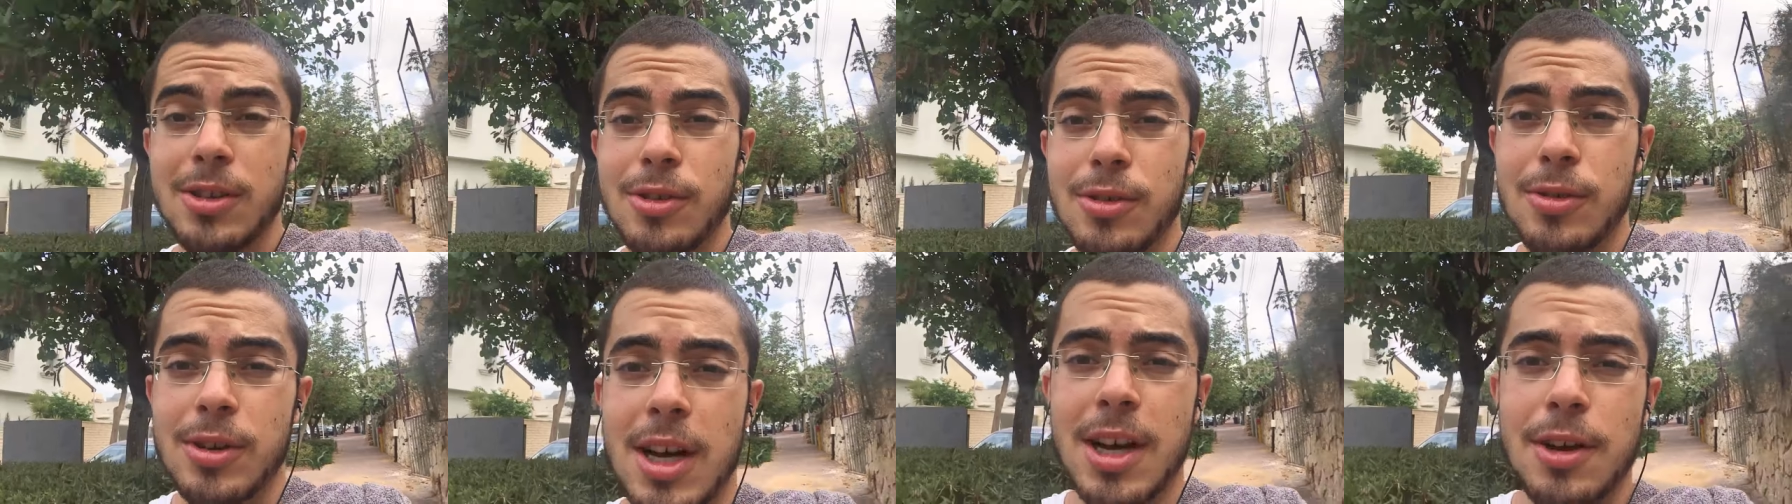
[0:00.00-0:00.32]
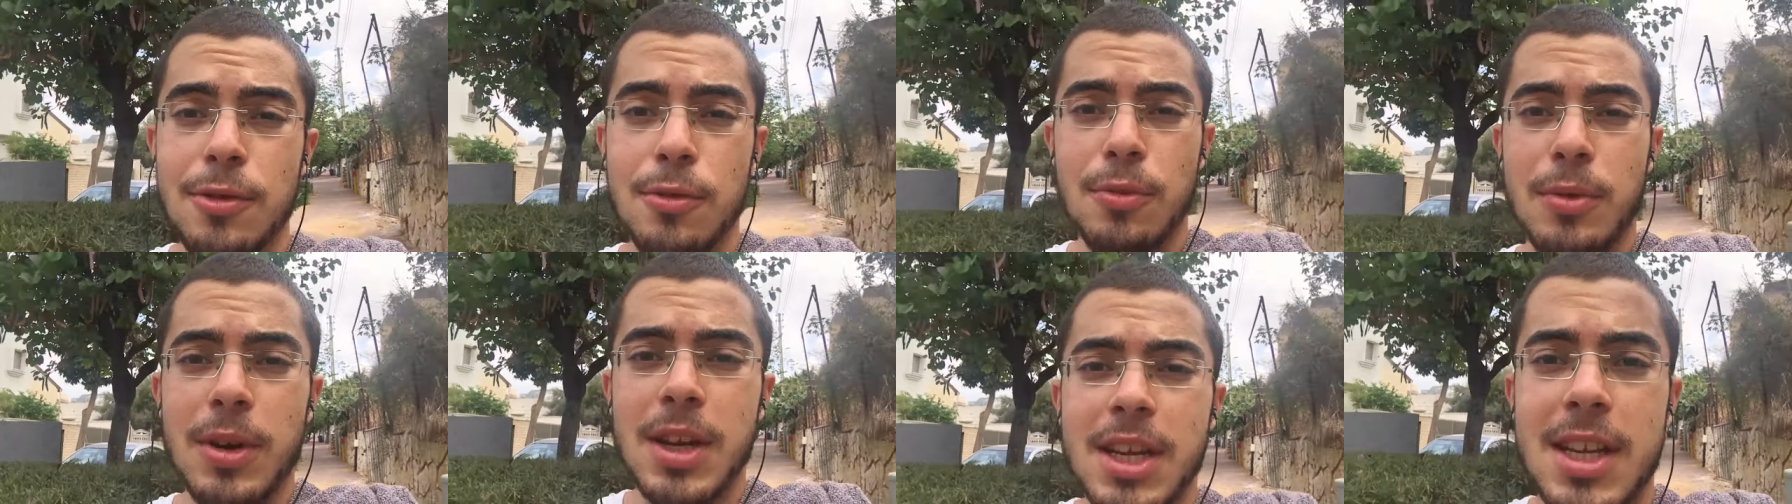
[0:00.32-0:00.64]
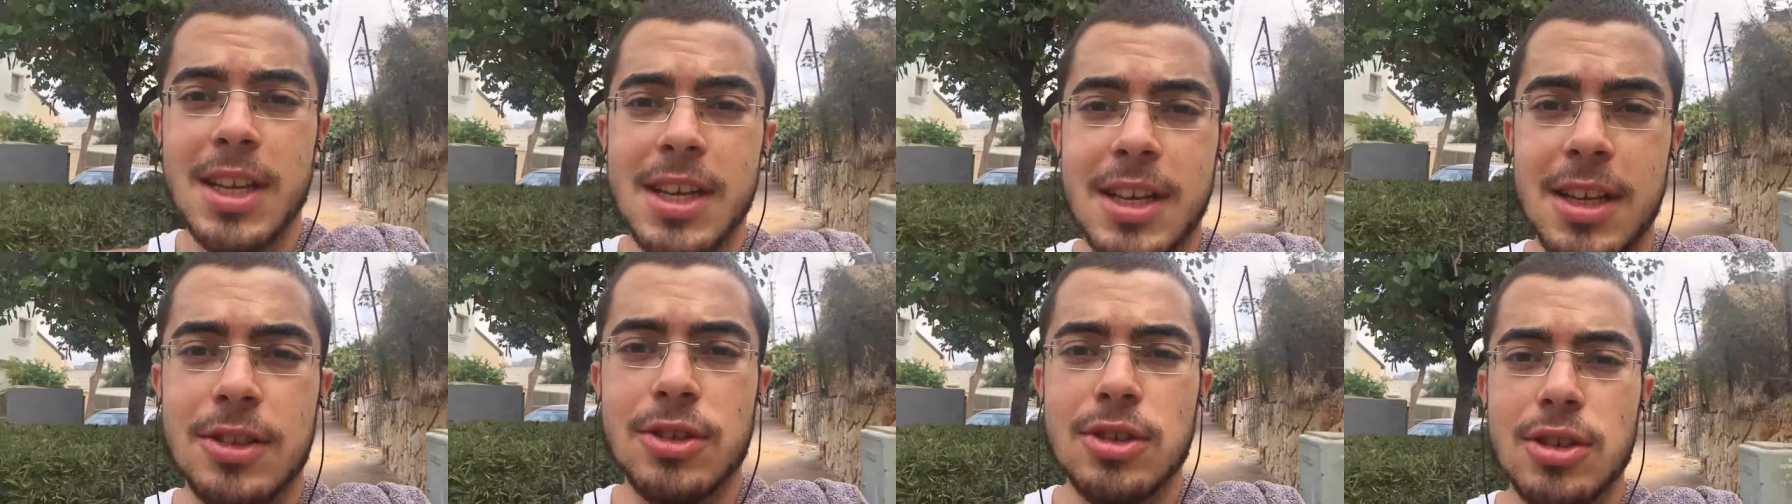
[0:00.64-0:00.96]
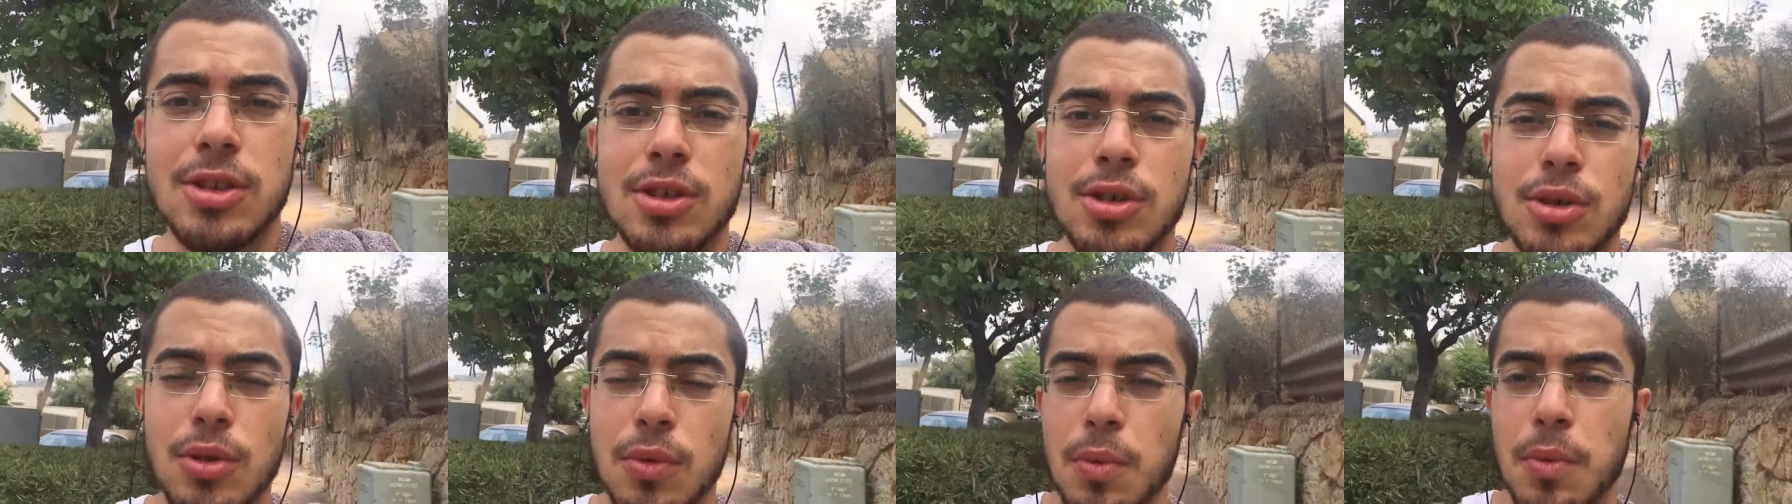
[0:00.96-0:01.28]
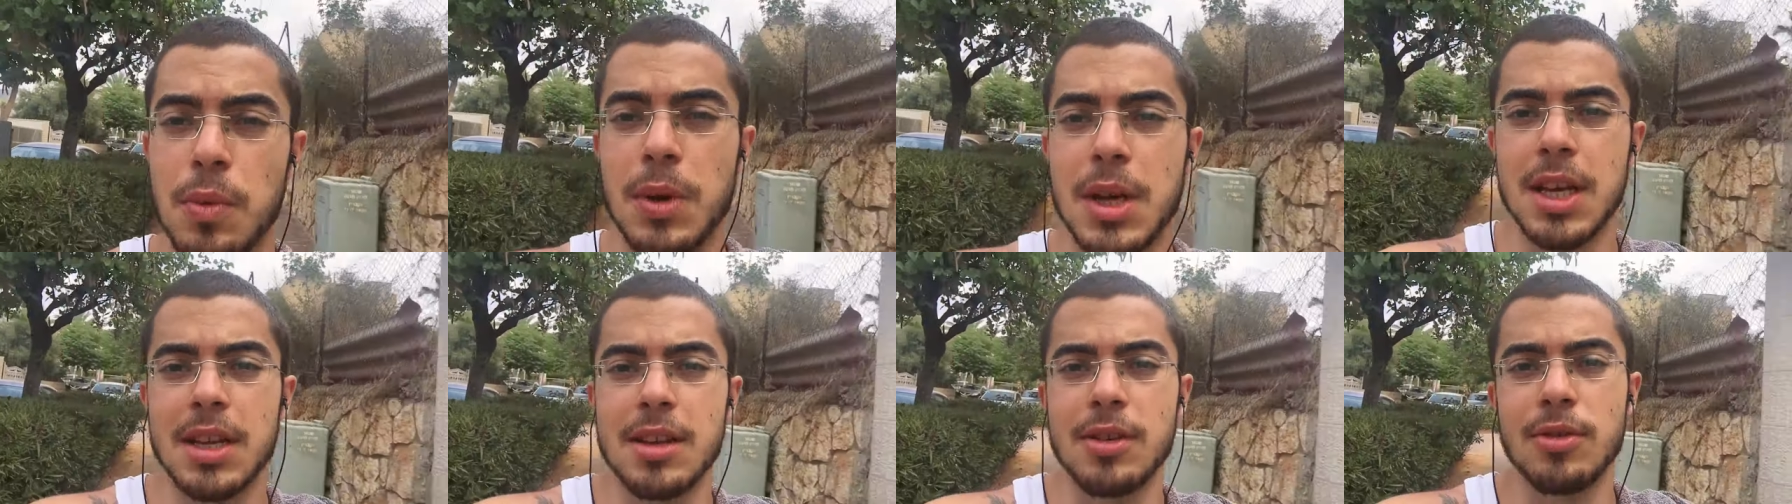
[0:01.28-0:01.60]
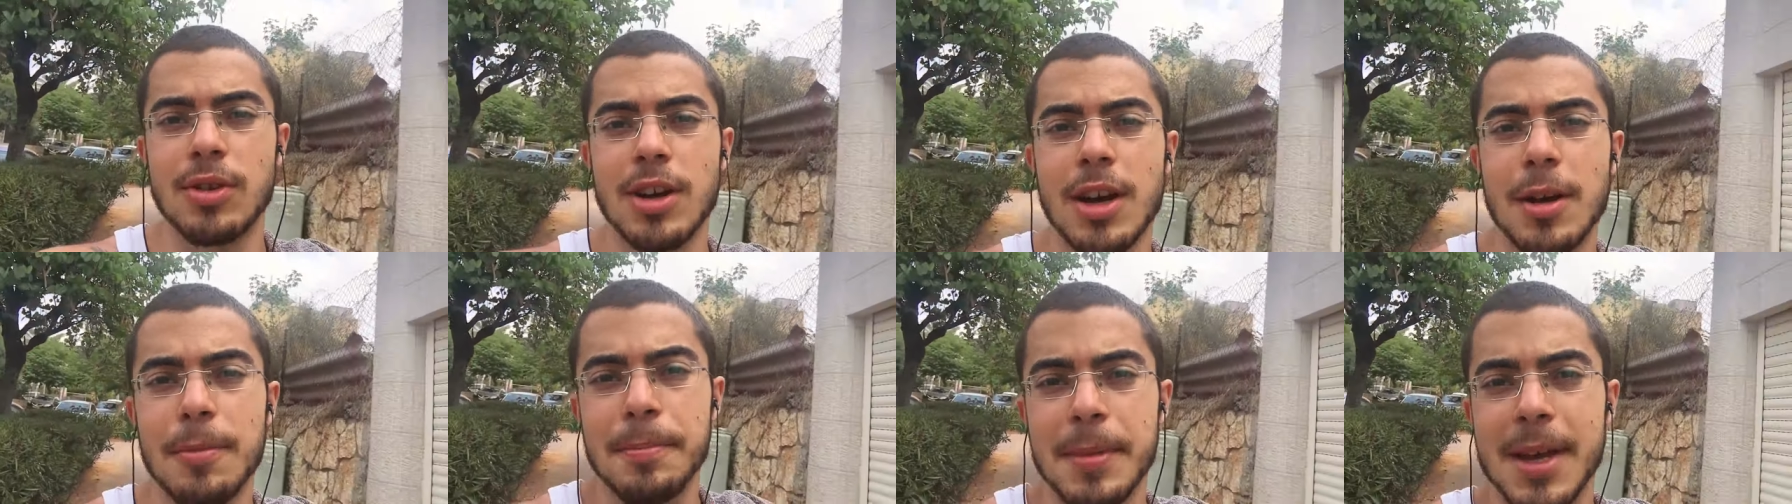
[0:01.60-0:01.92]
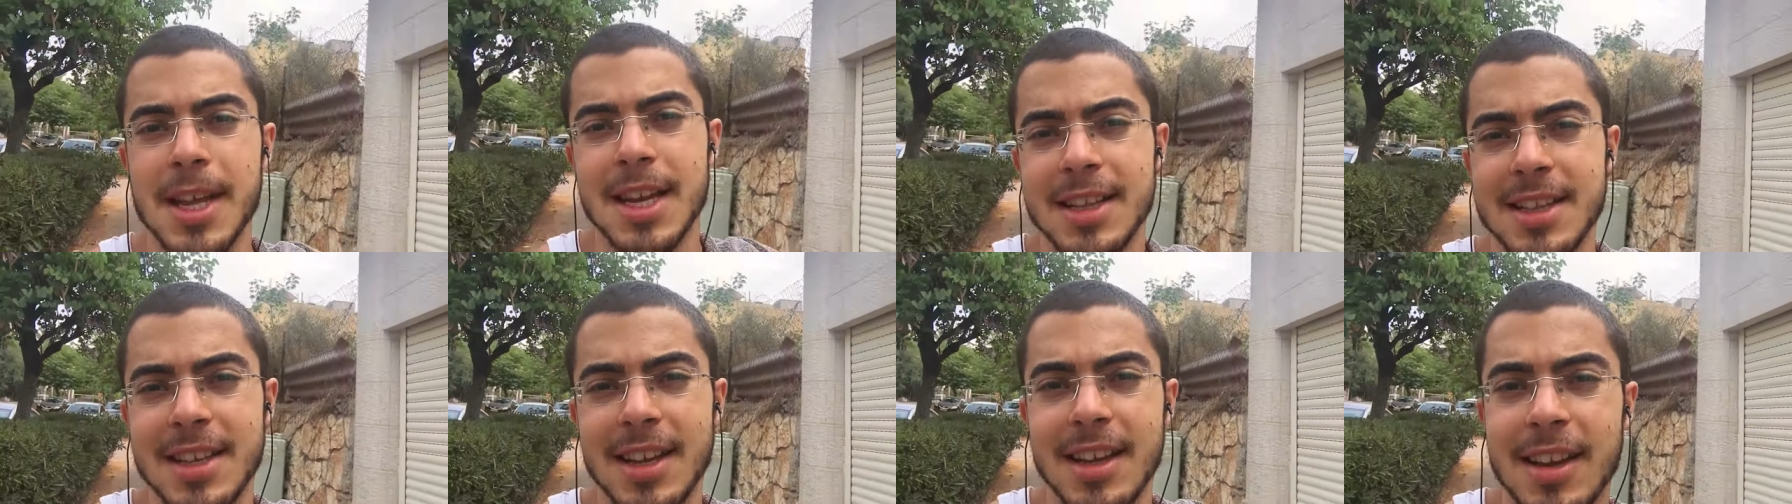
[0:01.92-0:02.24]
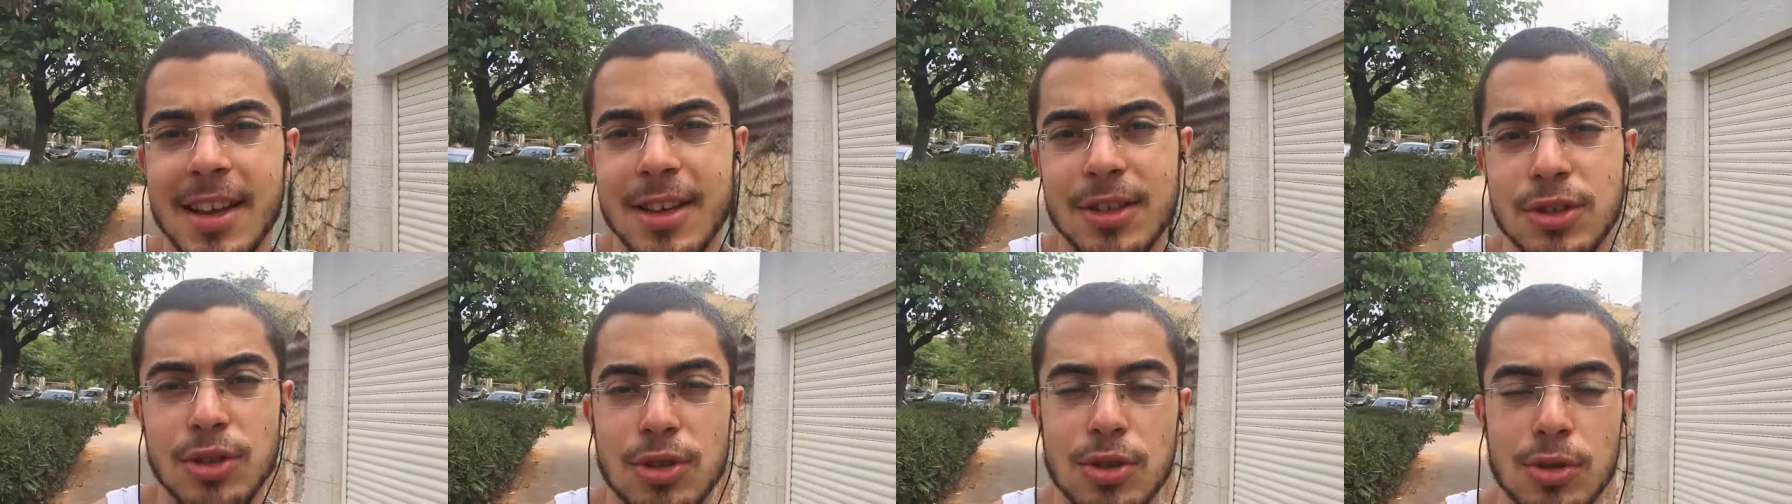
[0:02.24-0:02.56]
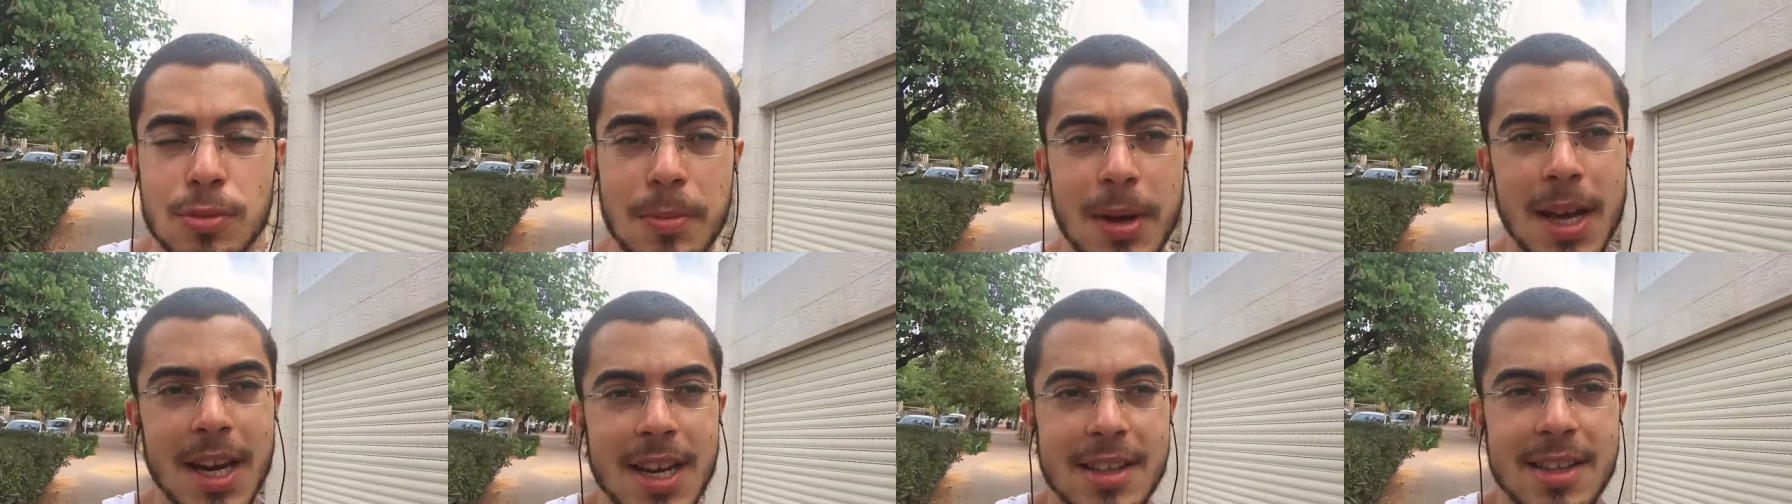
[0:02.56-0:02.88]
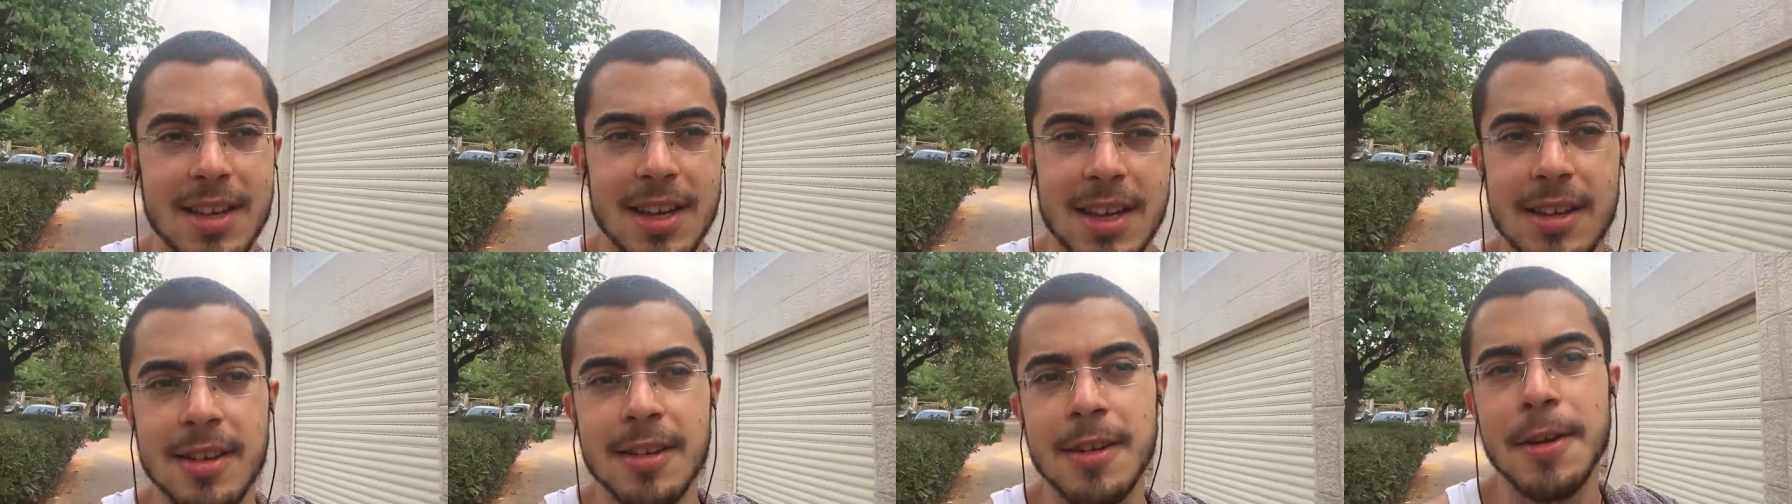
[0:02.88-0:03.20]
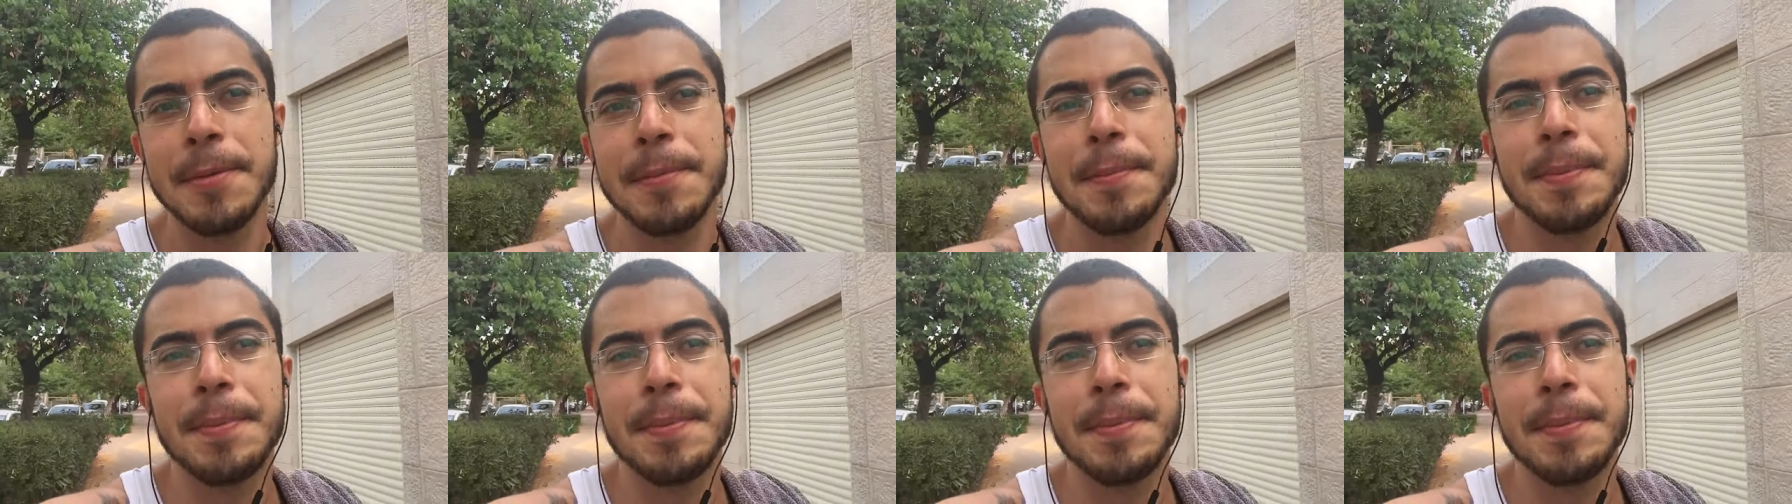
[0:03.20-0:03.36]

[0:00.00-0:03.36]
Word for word: You're not reading just to read. You're not meditating just to meditate.